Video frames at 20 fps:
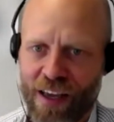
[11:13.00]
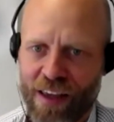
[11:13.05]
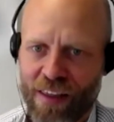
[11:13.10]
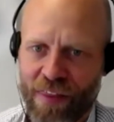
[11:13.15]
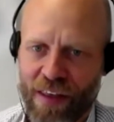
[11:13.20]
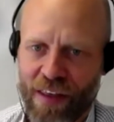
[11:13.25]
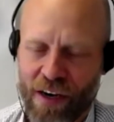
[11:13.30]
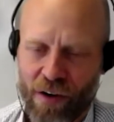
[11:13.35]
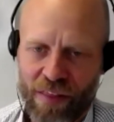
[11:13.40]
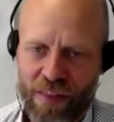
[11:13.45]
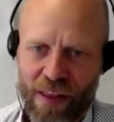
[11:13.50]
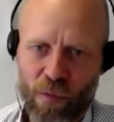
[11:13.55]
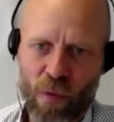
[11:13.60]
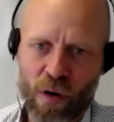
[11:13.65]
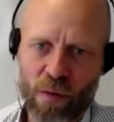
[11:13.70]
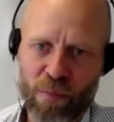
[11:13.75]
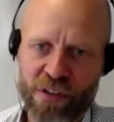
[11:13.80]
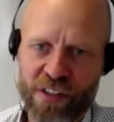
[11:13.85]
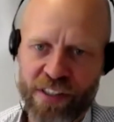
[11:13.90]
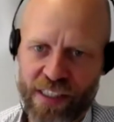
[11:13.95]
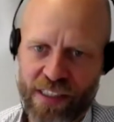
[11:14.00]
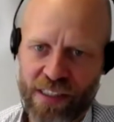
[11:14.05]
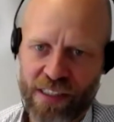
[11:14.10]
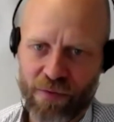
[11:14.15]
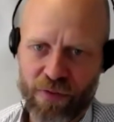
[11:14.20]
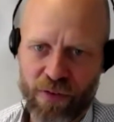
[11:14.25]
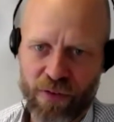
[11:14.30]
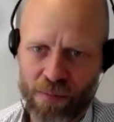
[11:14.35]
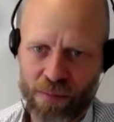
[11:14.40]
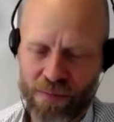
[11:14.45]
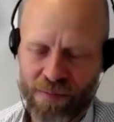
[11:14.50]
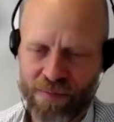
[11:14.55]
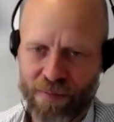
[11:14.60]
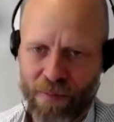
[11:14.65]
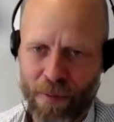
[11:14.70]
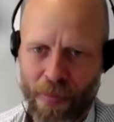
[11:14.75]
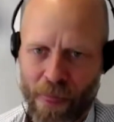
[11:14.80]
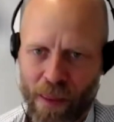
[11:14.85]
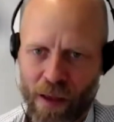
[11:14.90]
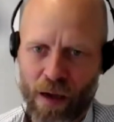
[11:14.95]
they want protection from
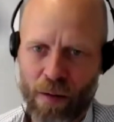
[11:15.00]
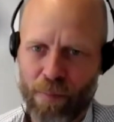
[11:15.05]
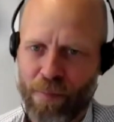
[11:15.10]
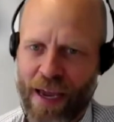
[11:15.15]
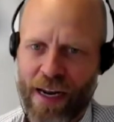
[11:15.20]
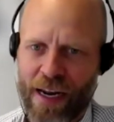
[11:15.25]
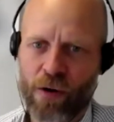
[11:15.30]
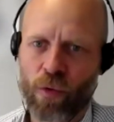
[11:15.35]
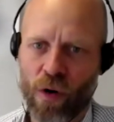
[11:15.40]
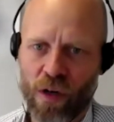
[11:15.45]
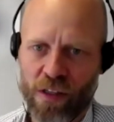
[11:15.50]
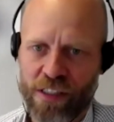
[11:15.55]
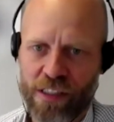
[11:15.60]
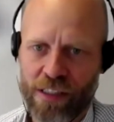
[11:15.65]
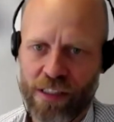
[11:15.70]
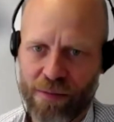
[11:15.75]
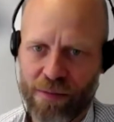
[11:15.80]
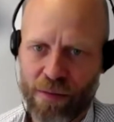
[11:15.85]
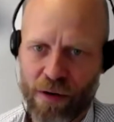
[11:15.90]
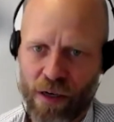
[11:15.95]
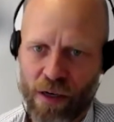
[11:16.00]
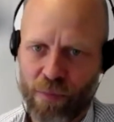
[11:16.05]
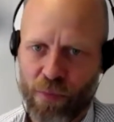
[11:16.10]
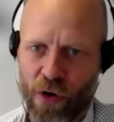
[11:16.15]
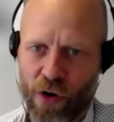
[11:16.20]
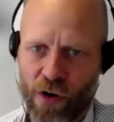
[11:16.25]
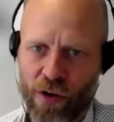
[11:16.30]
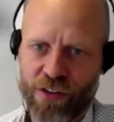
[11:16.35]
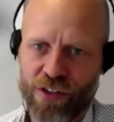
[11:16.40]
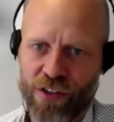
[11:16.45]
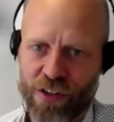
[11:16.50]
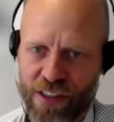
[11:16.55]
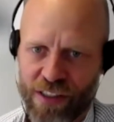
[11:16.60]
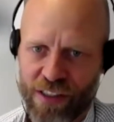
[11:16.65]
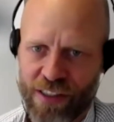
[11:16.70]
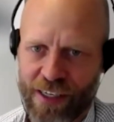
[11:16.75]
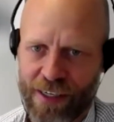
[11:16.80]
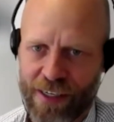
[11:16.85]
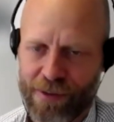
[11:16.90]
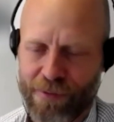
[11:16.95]
bad quality products, you can
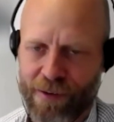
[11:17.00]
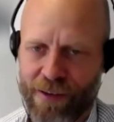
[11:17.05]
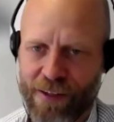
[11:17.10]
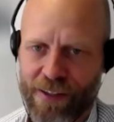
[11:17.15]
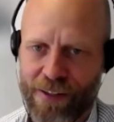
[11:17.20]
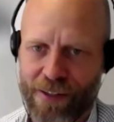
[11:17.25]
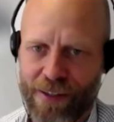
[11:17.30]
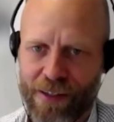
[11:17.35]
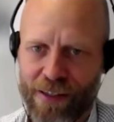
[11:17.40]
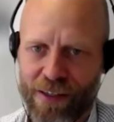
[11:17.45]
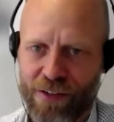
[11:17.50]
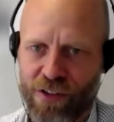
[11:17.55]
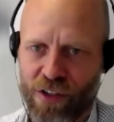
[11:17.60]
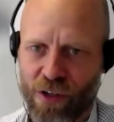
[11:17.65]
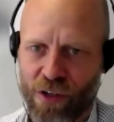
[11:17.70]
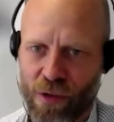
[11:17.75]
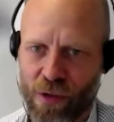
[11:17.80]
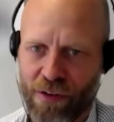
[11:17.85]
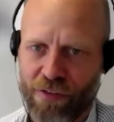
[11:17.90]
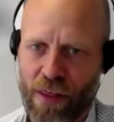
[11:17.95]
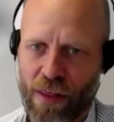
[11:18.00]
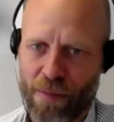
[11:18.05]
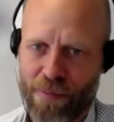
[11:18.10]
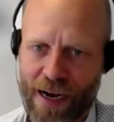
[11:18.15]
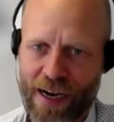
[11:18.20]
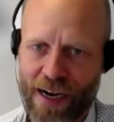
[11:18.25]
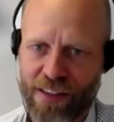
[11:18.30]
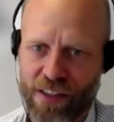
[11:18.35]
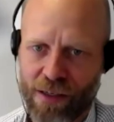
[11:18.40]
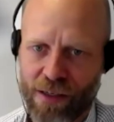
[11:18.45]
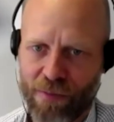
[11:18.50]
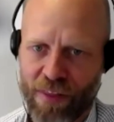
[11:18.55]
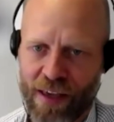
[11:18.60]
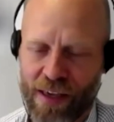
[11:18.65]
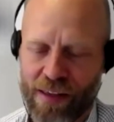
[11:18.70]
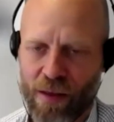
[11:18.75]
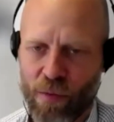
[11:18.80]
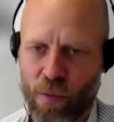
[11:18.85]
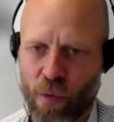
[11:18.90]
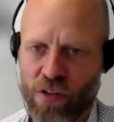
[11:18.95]
say. So if they buy
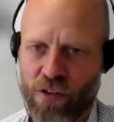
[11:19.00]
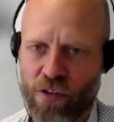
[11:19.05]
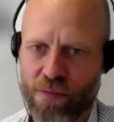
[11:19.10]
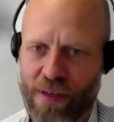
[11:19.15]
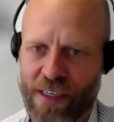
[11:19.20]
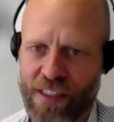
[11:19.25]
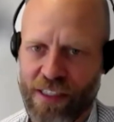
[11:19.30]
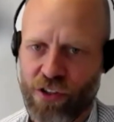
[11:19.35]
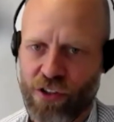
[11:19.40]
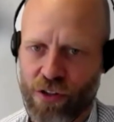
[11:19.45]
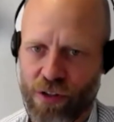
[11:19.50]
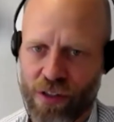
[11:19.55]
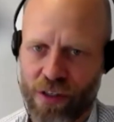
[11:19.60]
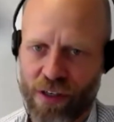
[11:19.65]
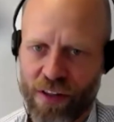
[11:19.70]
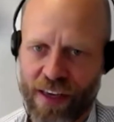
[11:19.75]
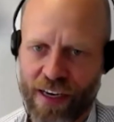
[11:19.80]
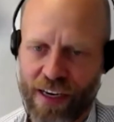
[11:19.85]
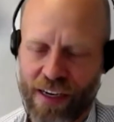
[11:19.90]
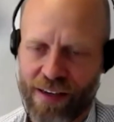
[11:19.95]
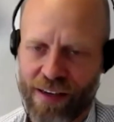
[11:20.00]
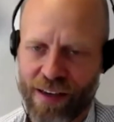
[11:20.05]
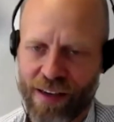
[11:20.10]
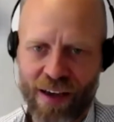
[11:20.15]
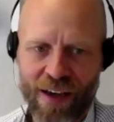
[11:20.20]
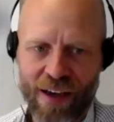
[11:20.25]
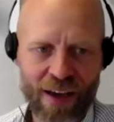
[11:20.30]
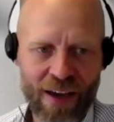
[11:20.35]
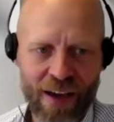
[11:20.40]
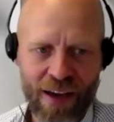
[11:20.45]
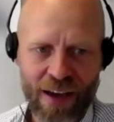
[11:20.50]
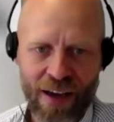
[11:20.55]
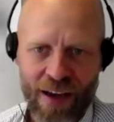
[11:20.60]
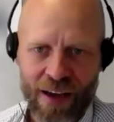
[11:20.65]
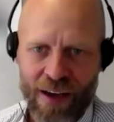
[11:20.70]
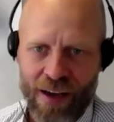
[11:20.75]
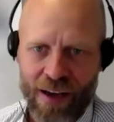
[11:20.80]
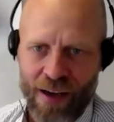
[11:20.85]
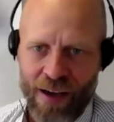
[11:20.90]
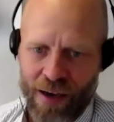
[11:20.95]
something, they want to make sure that
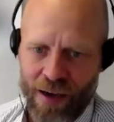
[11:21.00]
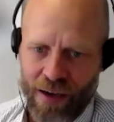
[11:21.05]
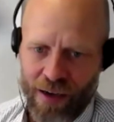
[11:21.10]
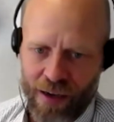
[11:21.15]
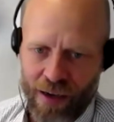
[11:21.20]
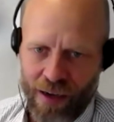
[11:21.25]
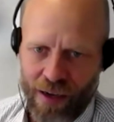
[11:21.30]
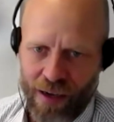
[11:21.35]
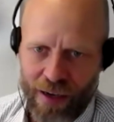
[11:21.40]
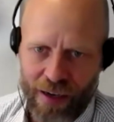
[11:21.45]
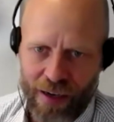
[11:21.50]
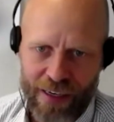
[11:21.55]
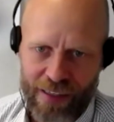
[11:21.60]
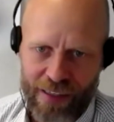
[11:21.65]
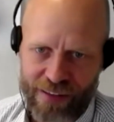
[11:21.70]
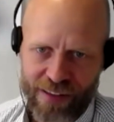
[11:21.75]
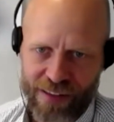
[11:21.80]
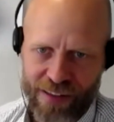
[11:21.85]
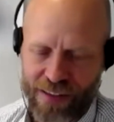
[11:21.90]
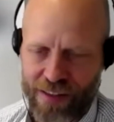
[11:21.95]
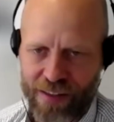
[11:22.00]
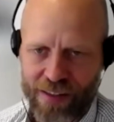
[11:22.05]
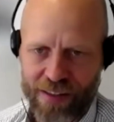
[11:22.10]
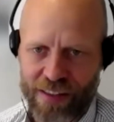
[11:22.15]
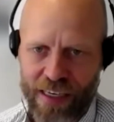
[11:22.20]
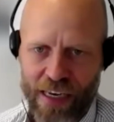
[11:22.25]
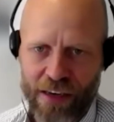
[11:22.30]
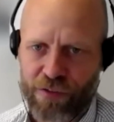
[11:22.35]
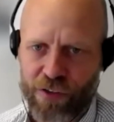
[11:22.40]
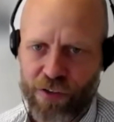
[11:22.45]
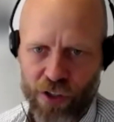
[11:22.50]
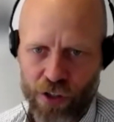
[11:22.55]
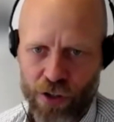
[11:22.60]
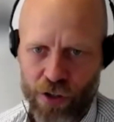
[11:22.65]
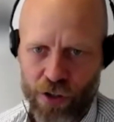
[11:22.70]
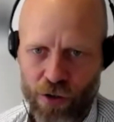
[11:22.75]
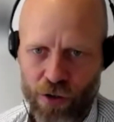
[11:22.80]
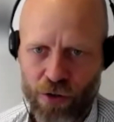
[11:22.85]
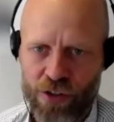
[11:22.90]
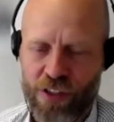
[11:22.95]
it's safe to
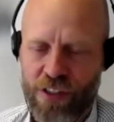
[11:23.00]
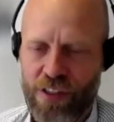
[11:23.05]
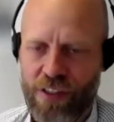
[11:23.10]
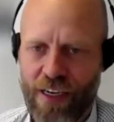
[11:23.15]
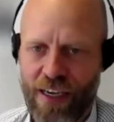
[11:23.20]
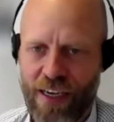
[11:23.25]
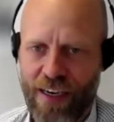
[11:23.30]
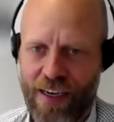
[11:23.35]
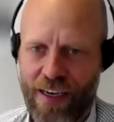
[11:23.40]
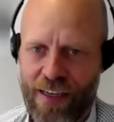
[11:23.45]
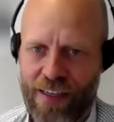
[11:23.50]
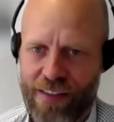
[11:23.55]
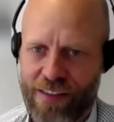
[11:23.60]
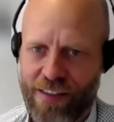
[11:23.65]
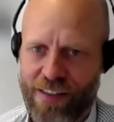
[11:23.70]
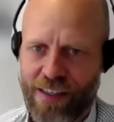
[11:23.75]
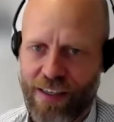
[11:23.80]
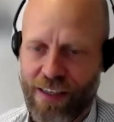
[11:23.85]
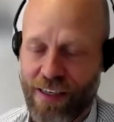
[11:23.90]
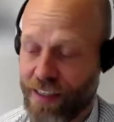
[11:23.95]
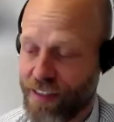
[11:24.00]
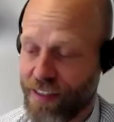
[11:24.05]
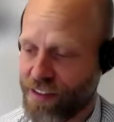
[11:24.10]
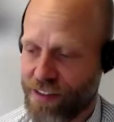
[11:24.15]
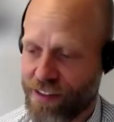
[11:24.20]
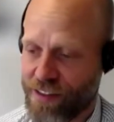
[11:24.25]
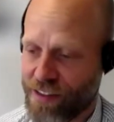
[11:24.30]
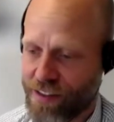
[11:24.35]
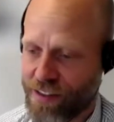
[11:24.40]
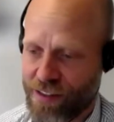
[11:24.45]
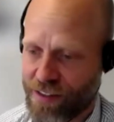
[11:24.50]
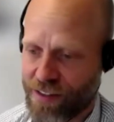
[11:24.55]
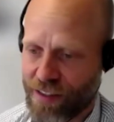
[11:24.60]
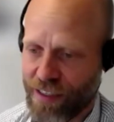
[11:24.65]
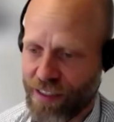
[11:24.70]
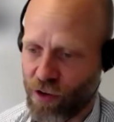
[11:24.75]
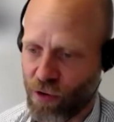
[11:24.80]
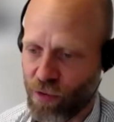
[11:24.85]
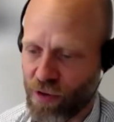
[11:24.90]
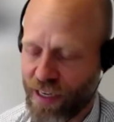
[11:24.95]
use and
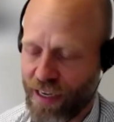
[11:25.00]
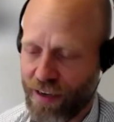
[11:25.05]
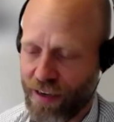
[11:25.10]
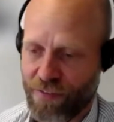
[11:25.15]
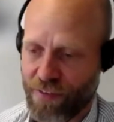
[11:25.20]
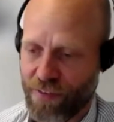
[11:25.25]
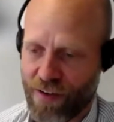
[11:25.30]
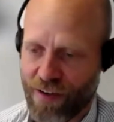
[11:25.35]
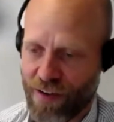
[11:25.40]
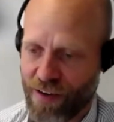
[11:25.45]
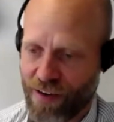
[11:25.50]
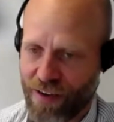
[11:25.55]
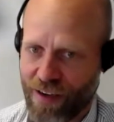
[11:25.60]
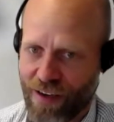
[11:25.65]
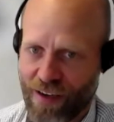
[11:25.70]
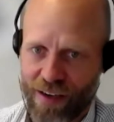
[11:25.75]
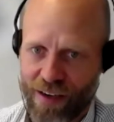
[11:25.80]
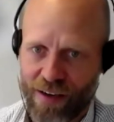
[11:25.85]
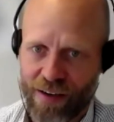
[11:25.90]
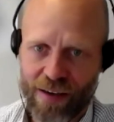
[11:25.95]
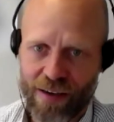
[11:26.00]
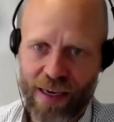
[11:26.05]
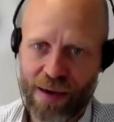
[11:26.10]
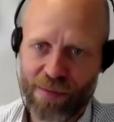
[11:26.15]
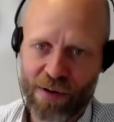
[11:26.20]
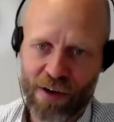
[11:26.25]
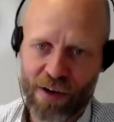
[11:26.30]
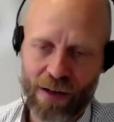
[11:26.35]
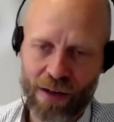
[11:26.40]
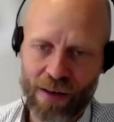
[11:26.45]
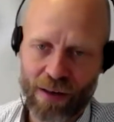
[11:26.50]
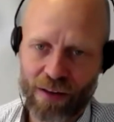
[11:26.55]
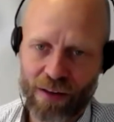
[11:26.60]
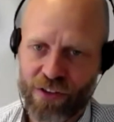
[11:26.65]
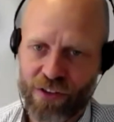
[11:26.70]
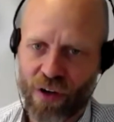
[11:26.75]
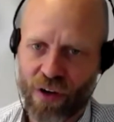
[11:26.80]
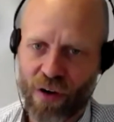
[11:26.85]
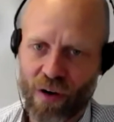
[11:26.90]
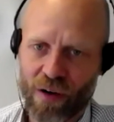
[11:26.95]
it don't have
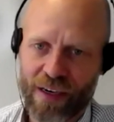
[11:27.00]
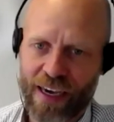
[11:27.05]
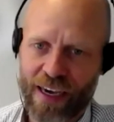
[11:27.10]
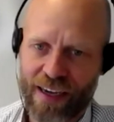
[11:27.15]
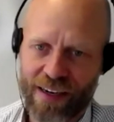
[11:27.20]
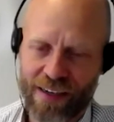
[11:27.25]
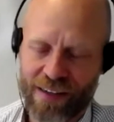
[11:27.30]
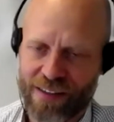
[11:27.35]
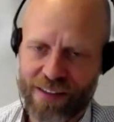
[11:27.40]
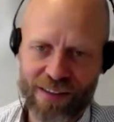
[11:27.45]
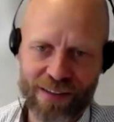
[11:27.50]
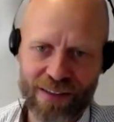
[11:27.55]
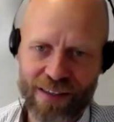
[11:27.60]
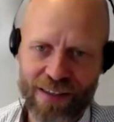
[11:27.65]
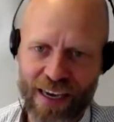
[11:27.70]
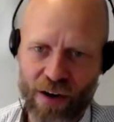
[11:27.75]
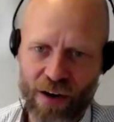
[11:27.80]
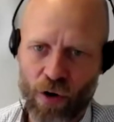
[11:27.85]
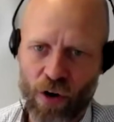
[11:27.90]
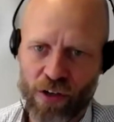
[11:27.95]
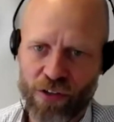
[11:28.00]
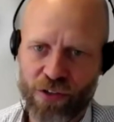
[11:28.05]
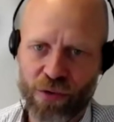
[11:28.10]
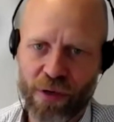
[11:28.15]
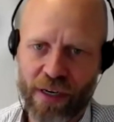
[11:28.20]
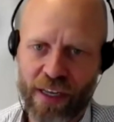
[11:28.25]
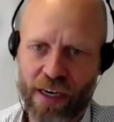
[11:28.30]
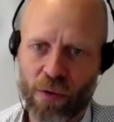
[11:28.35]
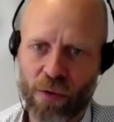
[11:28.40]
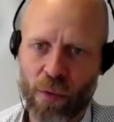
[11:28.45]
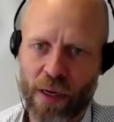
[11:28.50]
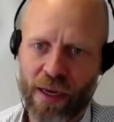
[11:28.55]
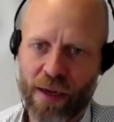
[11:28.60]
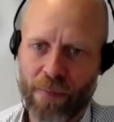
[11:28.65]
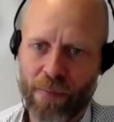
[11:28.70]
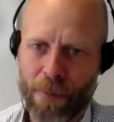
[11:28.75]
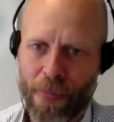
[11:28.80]
chemicals or can hurt you in any way.